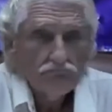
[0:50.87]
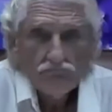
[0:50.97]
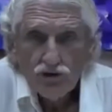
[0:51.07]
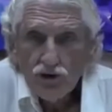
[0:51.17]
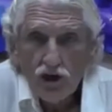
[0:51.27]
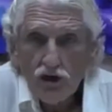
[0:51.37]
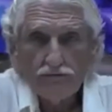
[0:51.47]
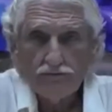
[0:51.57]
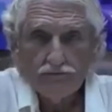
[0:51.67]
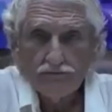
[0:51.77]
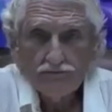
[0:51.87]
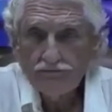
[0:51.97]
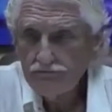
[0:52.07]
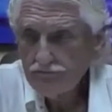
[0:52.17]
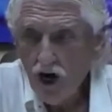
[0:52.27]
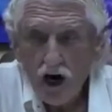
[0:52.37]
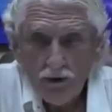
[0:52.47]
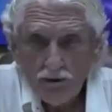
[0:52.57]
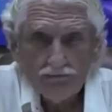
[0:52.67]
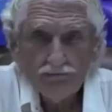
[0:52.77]
Sugar.
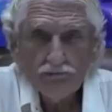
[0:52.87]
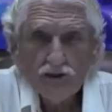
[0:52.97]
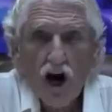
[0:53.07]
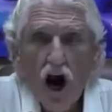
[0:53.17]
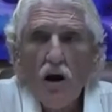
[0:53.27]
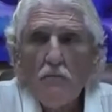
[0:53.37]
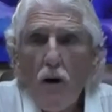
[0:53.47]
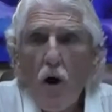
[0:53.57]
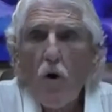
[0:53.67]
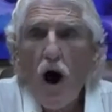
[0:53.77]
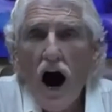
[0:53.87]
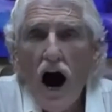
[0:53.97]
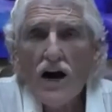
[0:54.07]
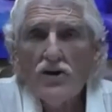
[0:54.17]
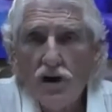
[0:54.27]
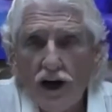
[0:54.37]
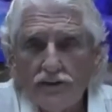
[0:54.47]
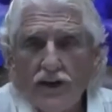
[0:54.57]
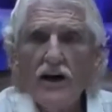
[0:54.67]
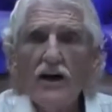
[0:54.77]
Carbon.
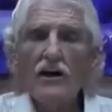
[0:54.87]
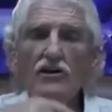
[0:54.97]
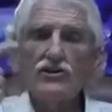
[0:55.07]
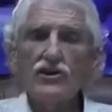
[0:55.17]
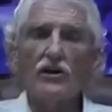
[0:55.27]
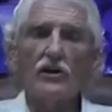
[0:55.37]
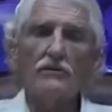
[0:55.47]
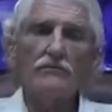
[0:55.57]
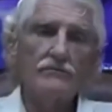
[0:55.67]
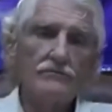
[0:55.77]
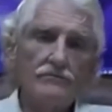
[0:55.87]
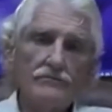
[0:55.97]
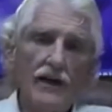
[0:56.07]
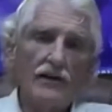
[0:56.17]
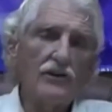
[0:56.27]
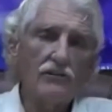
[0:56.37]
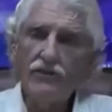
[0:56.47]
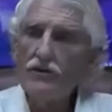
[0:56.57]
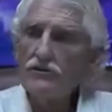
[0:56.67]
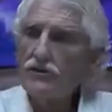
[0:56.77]
Carbohydrates. Sugar. That's your
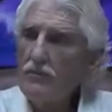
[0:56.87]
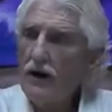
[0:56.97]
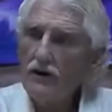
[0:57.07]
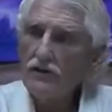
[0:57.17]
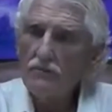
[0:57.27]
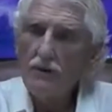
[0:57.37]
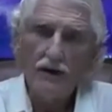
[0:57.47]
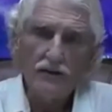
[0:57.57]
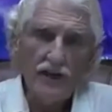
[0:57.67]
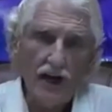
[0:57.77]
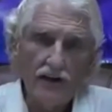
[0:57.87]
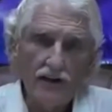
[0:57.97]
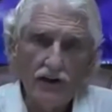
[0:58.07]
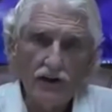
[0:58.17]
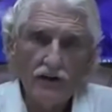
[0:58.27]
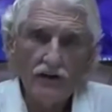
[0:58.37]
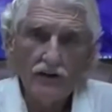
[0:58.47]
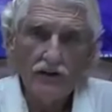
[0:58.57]
fruits, your berries, your melons, and your